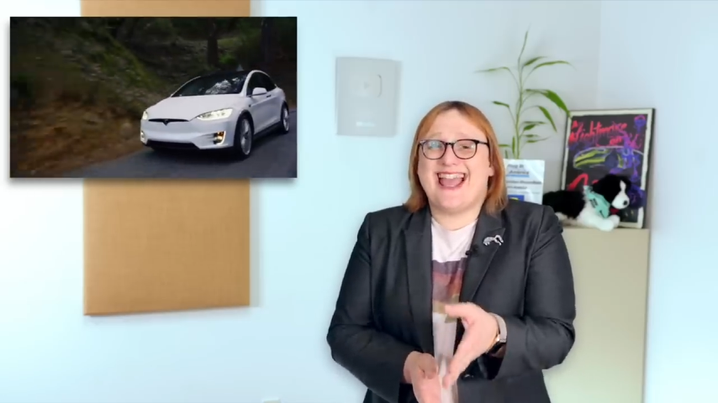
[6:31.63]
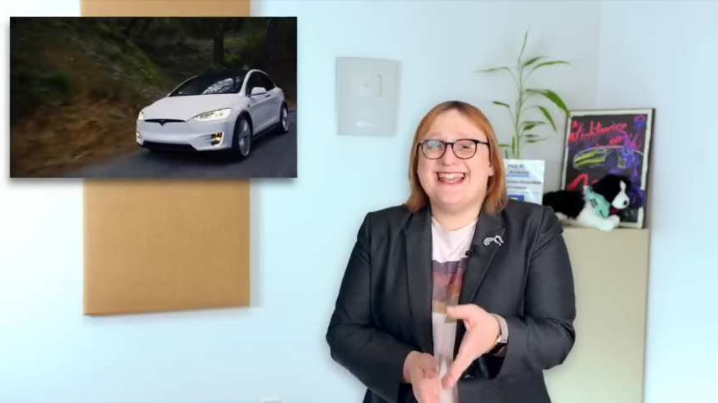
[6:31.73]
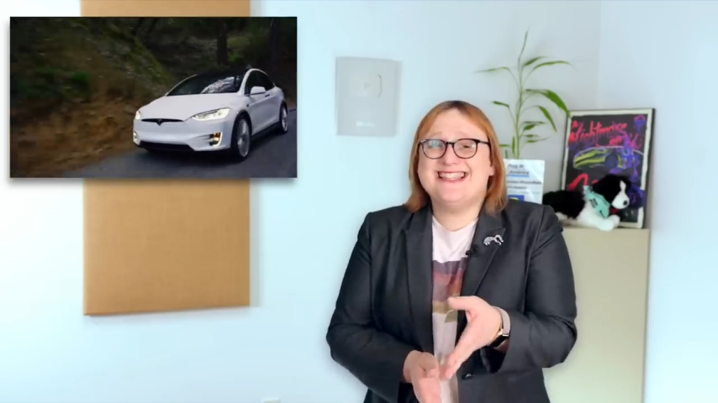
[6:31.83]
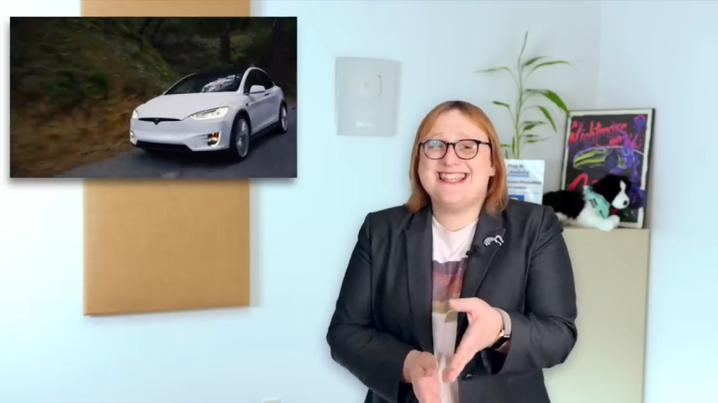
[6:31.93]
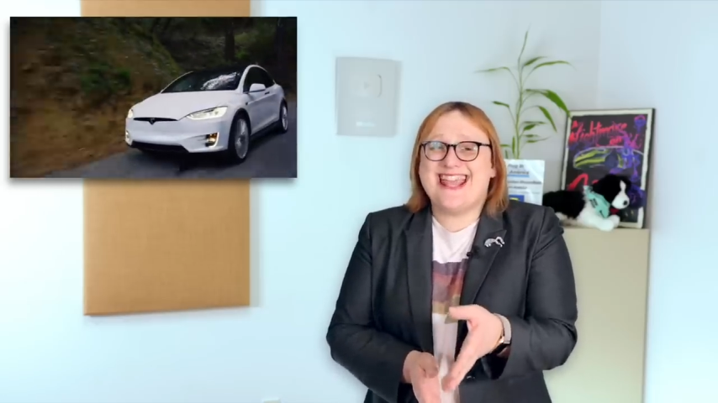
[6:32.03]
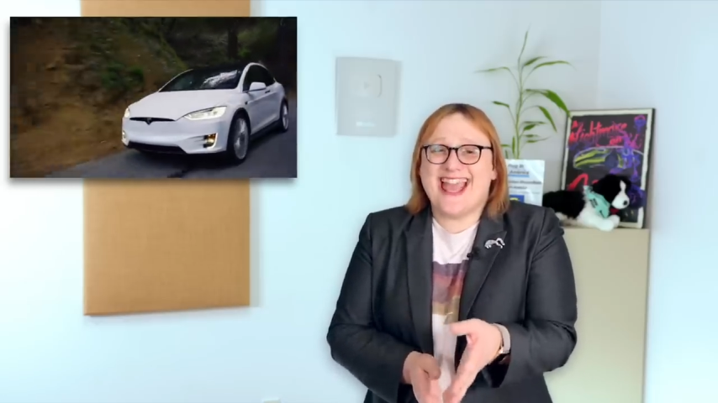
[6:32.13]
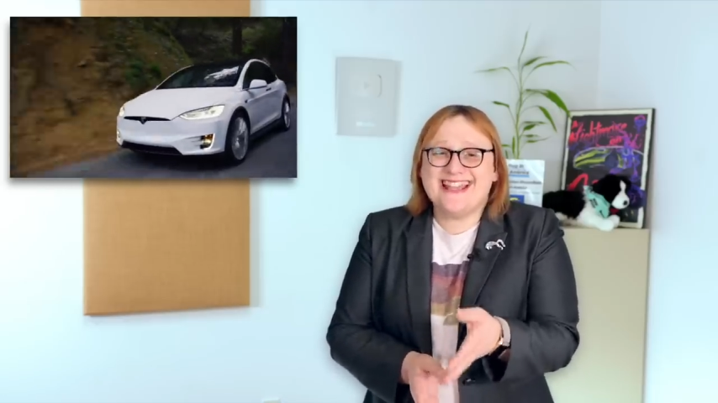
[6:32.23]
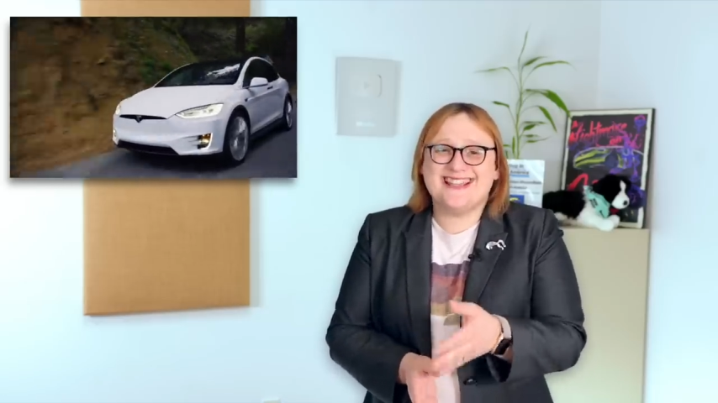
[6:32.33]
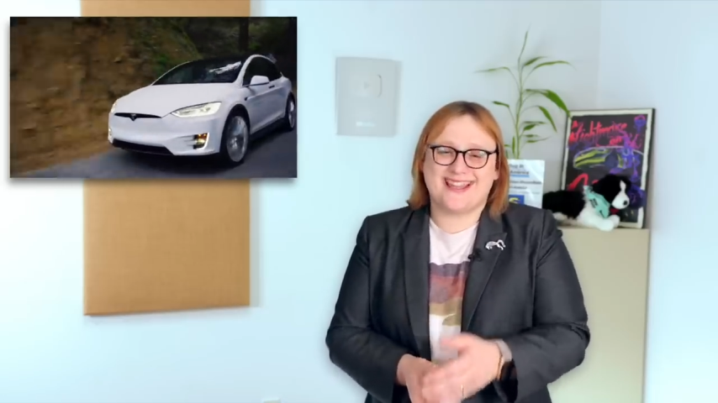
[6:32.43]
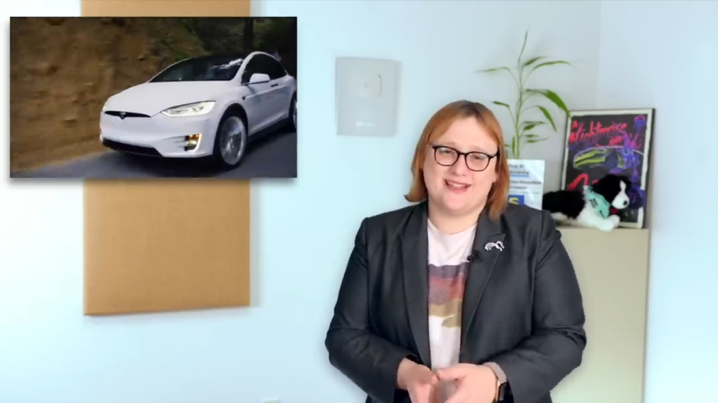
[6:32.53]

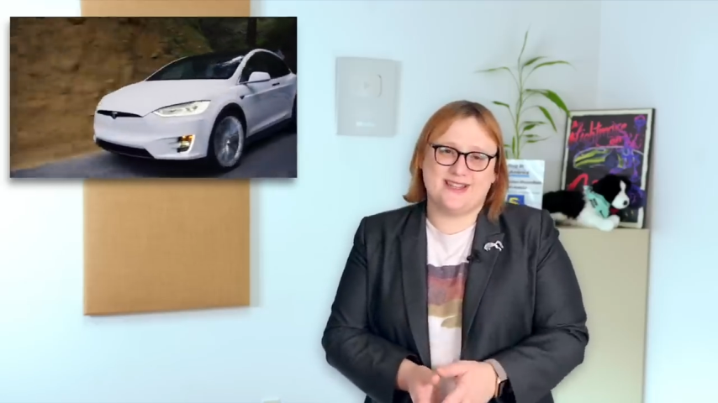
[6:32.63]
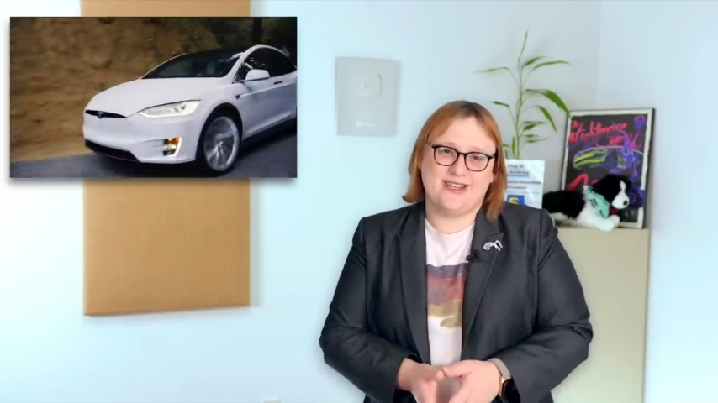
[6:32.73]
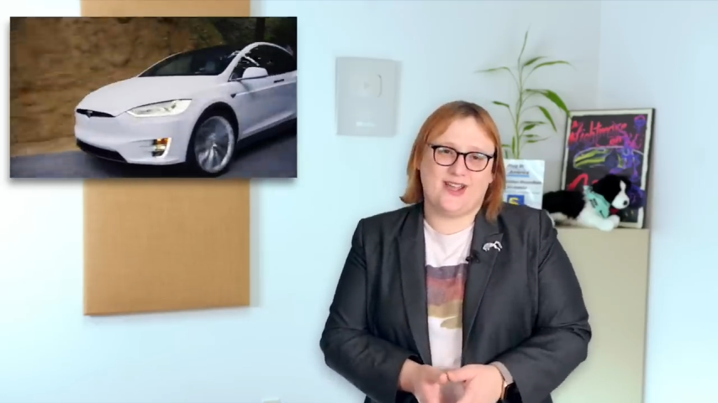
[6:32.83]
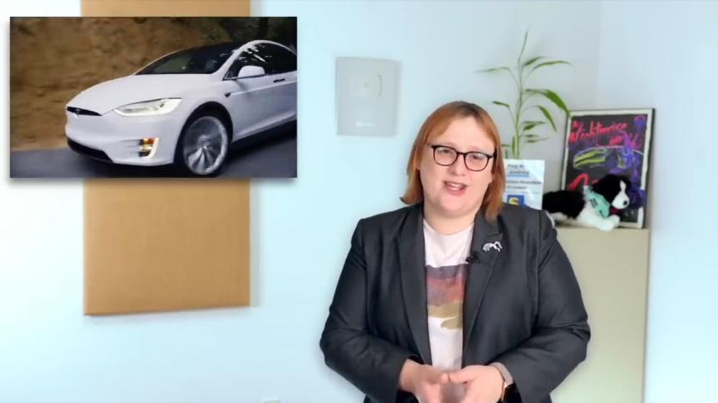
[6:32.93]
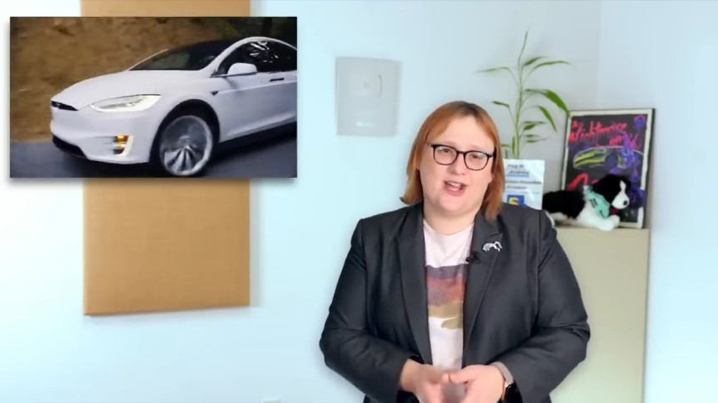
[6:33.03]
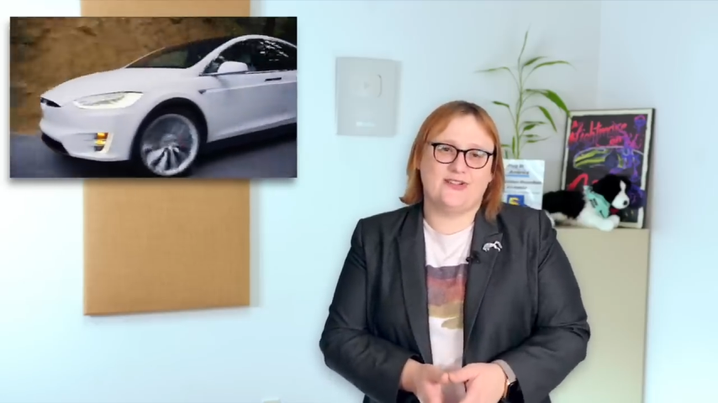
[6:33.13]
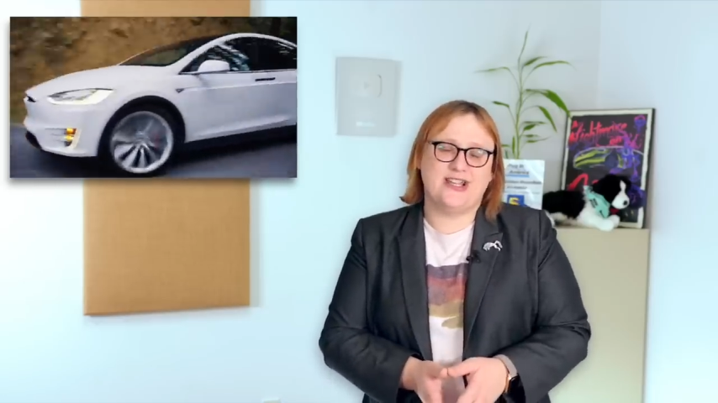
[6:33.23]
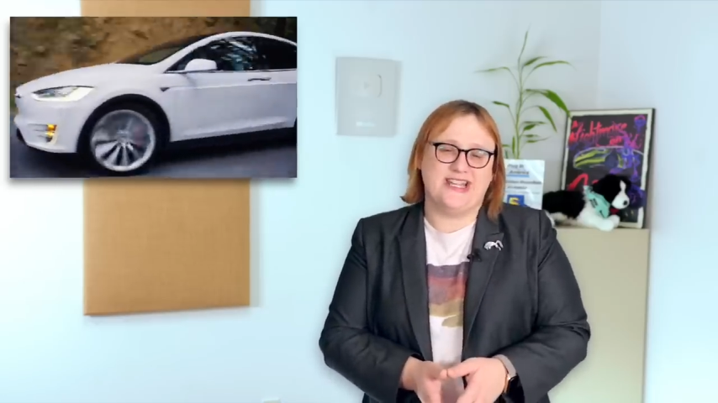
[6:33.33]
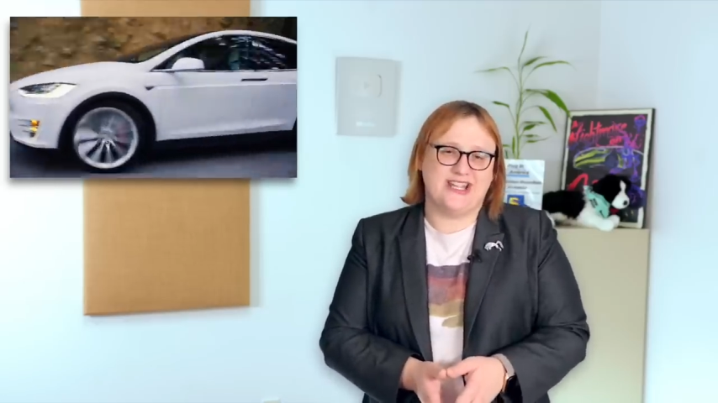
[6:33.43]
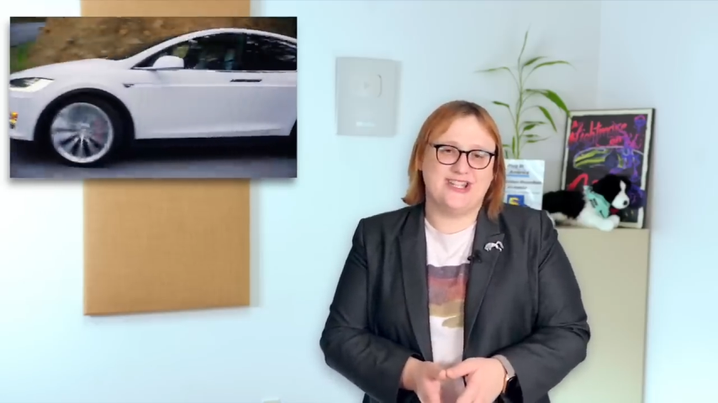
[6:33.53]

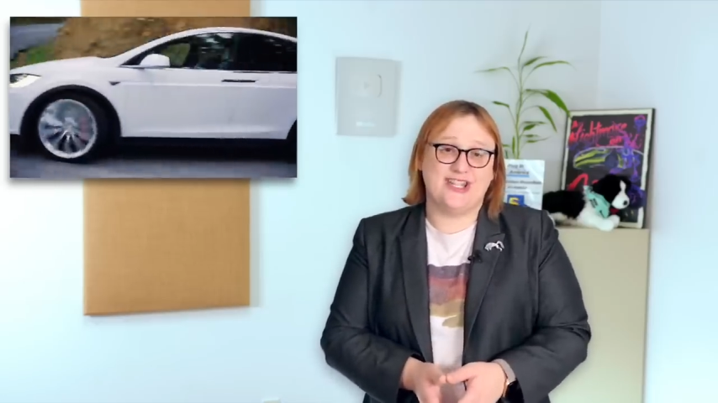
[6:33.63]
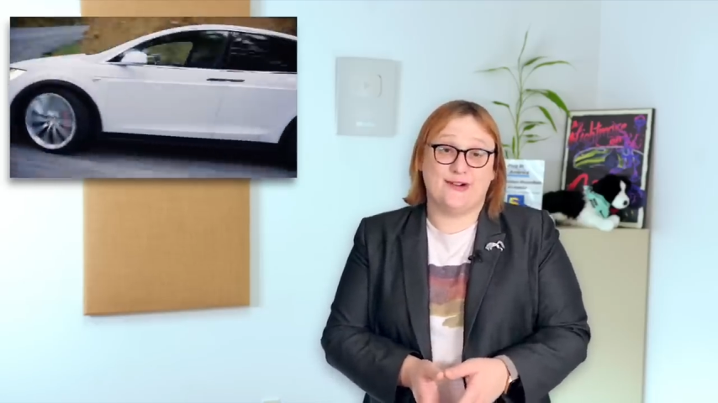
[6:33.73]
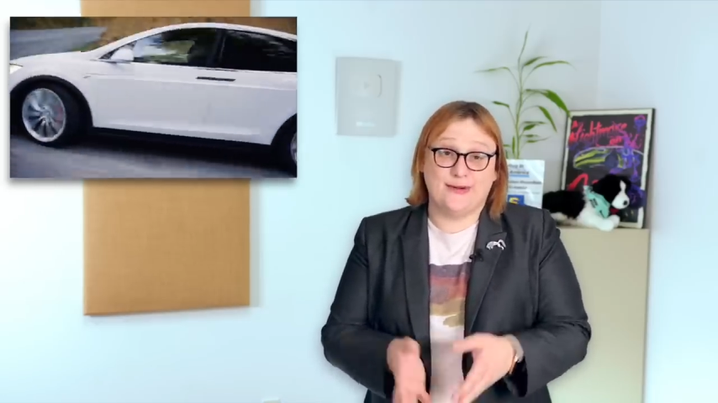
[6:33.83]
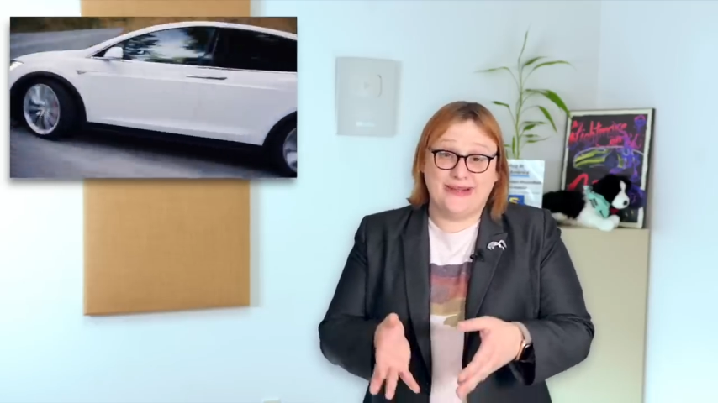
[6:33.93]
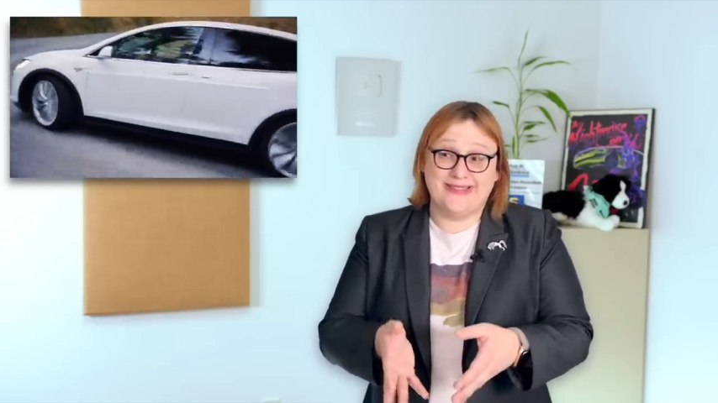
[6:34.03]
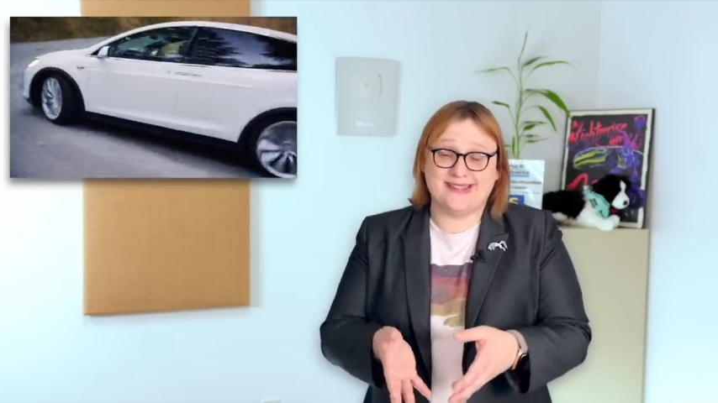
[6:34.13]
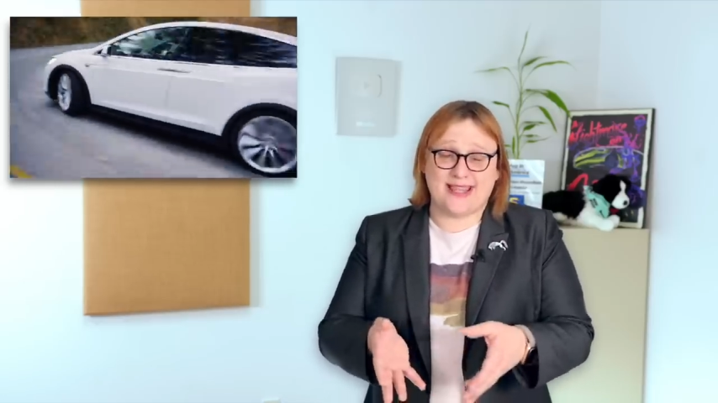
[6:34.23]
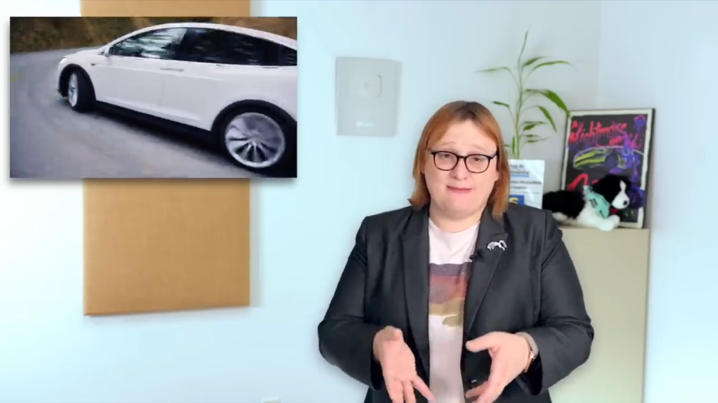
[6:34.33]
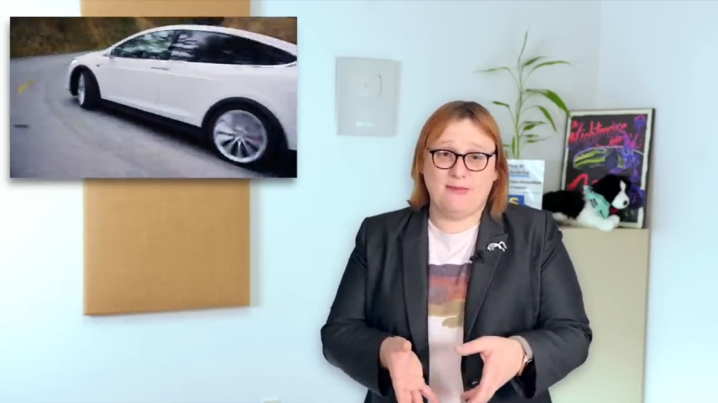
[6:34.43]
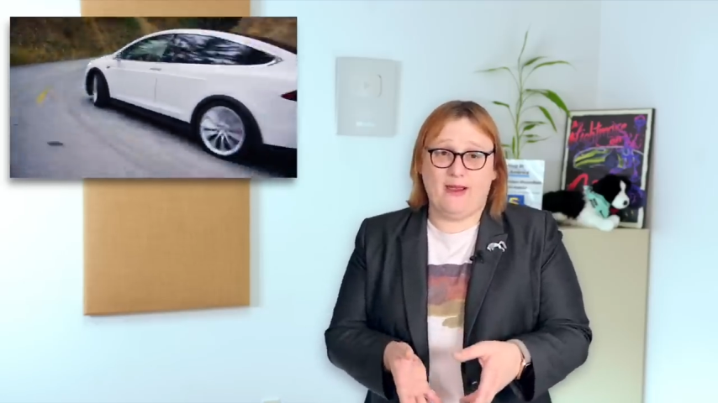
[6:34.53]
88,990 euro in the
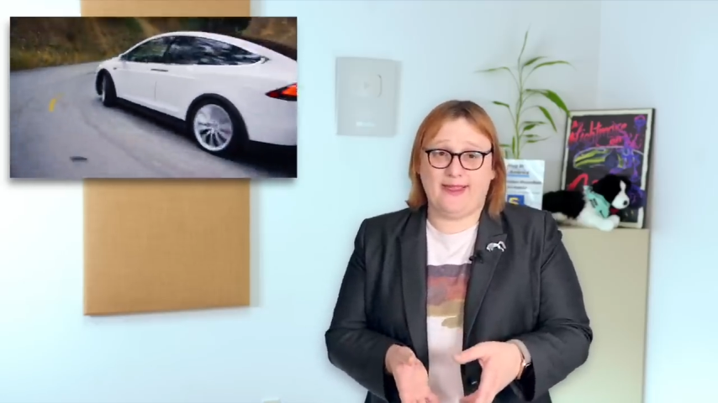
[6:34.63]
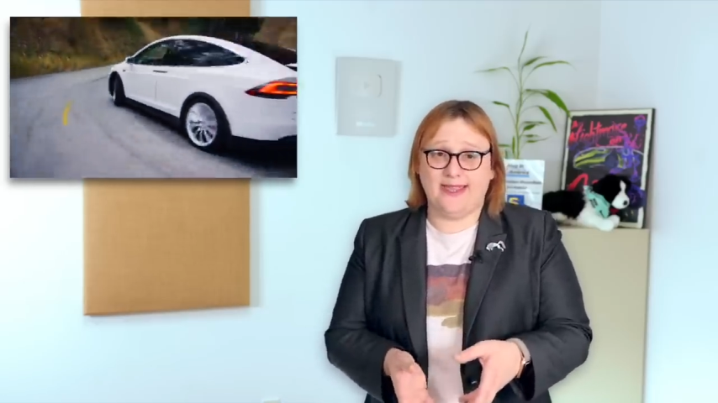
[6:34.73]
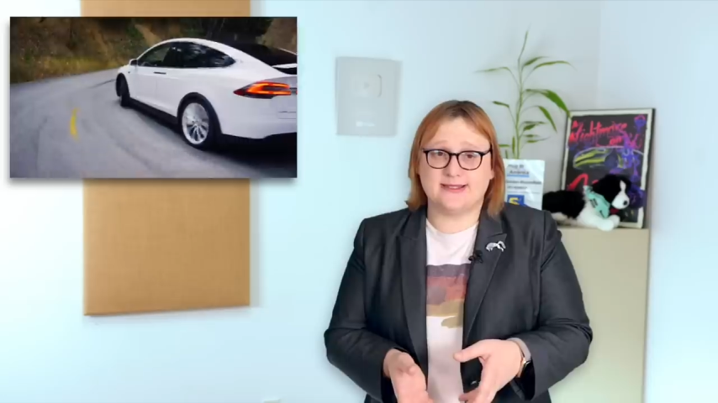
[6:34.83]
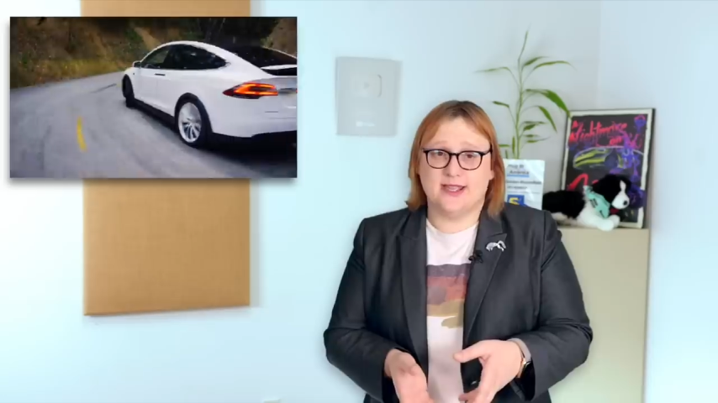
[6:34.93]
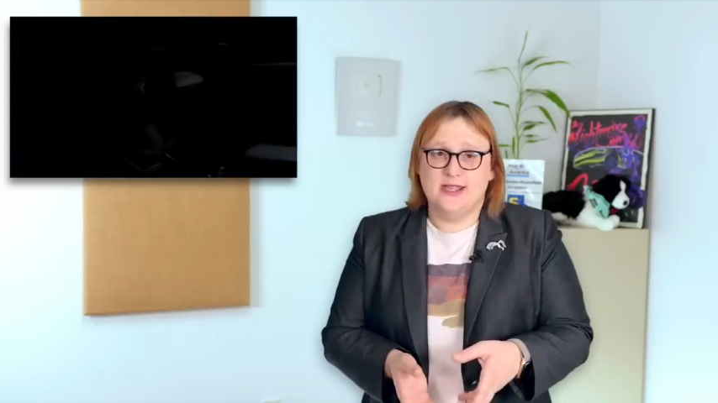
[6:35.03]
same market.